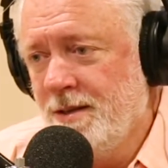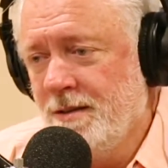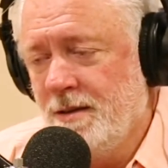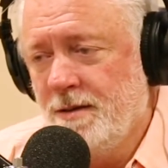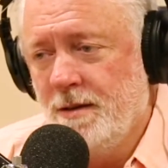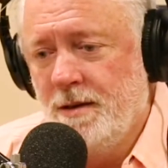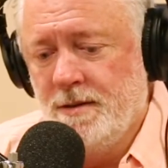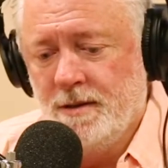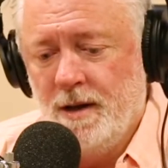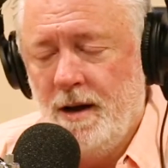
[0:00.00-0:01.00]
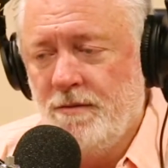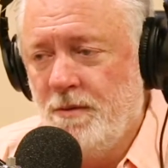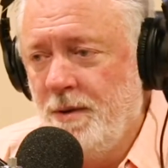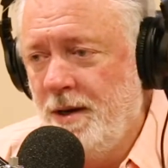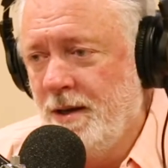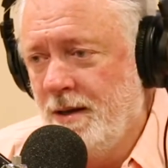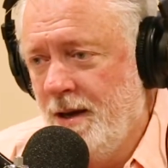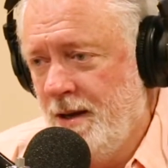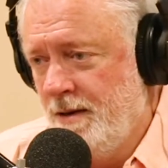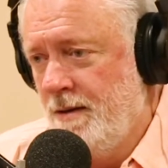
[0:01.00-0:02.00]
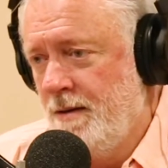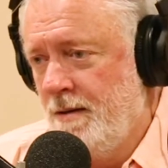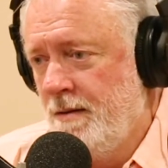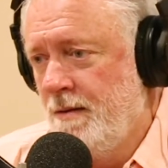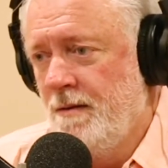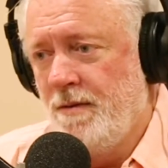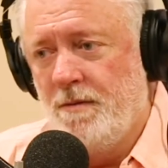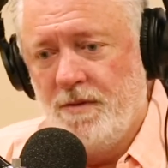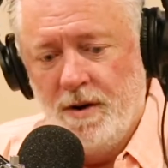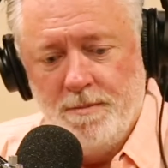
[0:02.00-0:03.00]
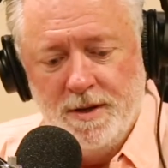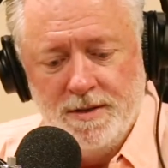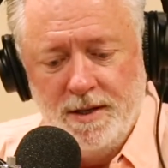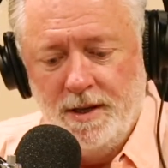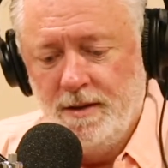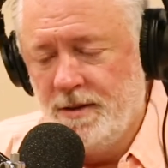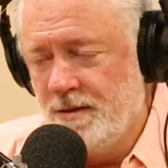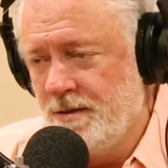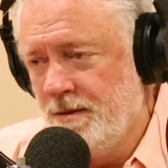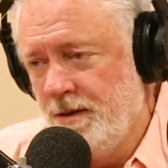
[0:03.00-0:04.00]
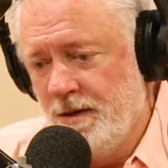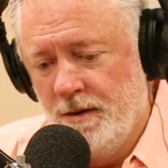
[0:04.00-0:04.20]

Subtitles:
because it's a time for me to get, if I'm very busy, just